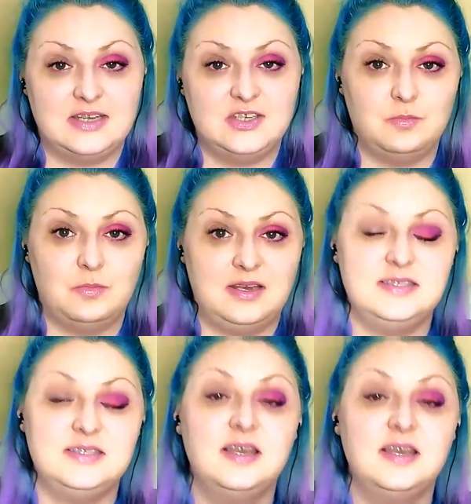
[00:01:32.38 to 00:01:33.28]
base.
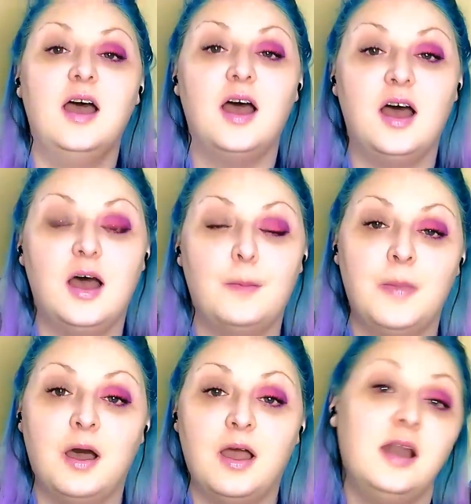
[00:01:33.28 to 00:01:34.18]

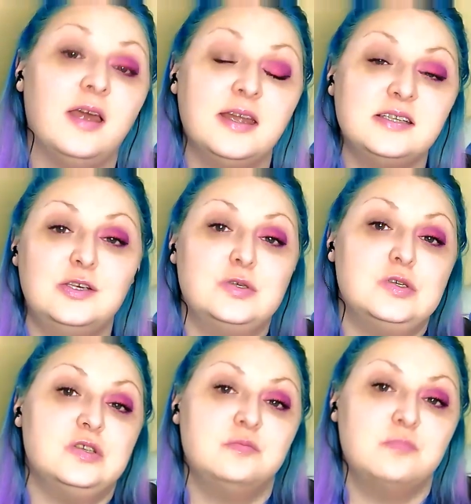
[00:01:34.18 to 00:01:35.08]
I like to use
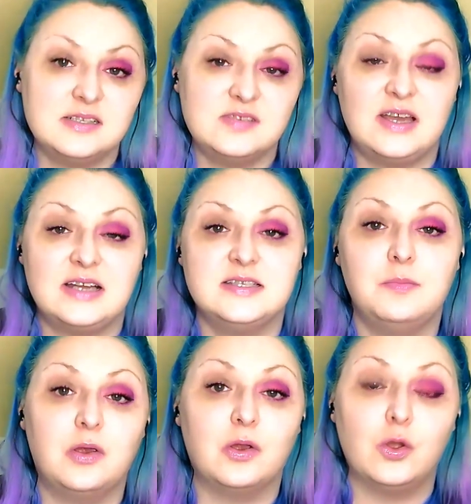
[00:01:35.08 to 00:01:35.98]
Max Factor
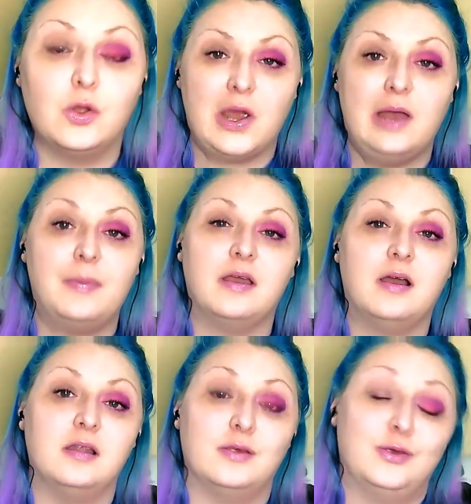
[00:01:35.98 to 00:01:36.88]
Miracle Prep Color
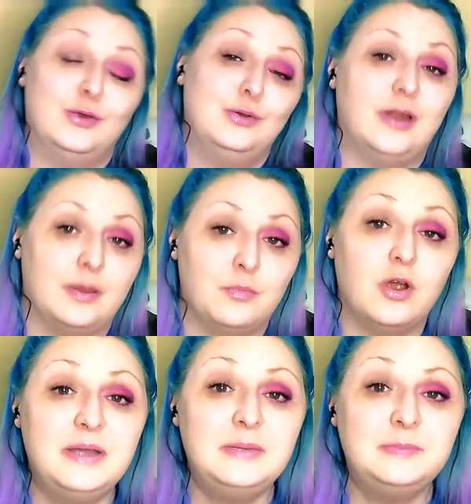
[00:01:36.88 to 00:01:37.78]
Cooling Primer